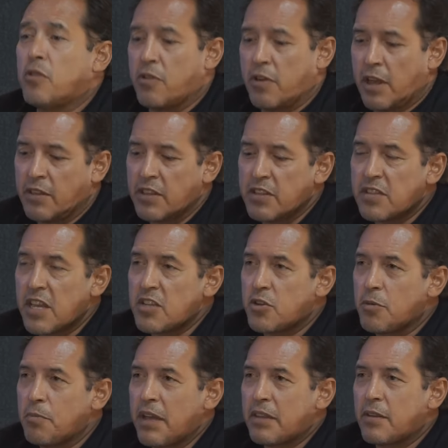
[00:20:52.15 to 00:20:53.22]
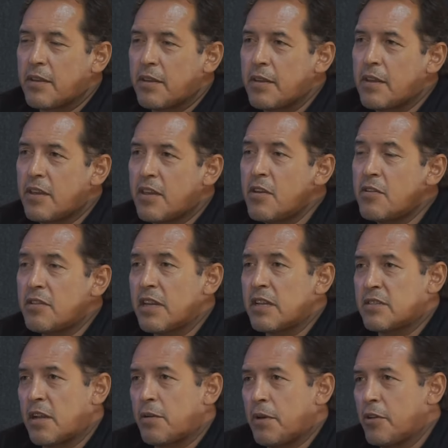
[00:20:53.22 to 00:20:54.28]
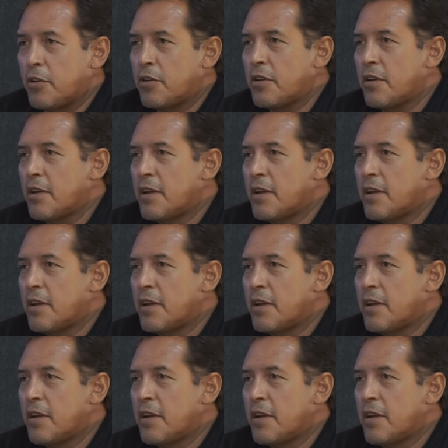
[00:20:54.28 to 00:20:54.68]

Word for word: organization. But here in El Salvador,